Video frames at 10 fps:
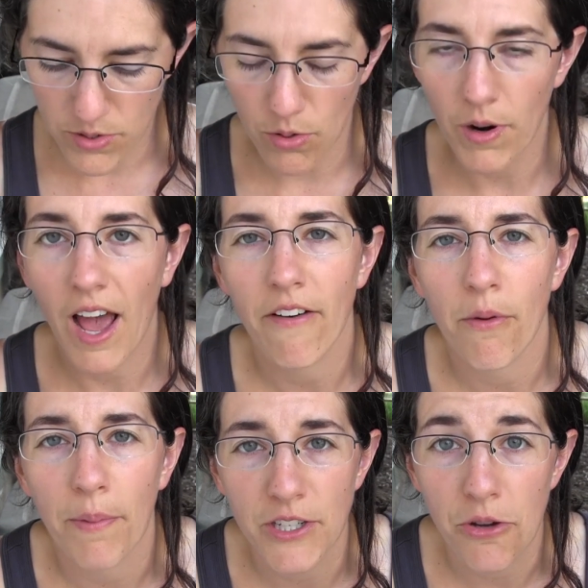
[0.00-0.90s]
So when I have
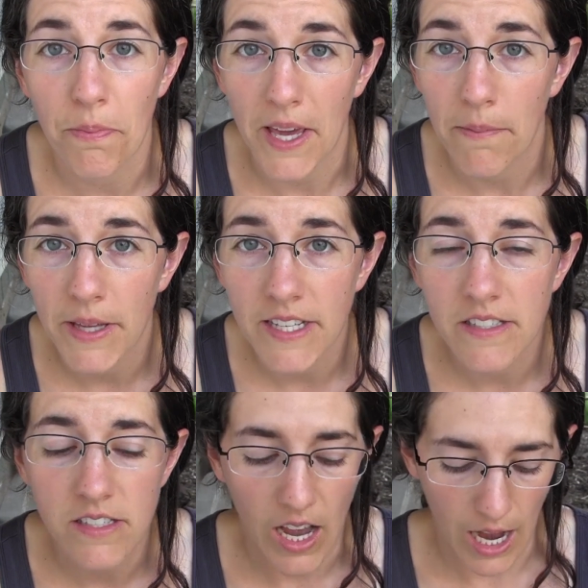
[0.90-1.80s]
a bunch of
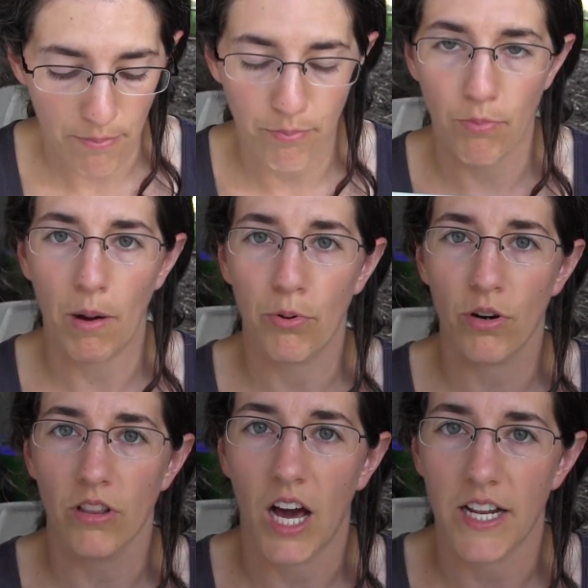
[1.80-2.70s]
babies, I
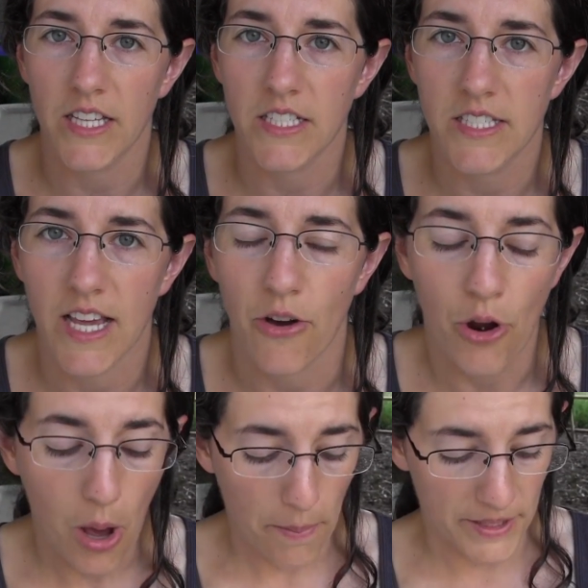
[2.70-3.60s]
put a lot of these down.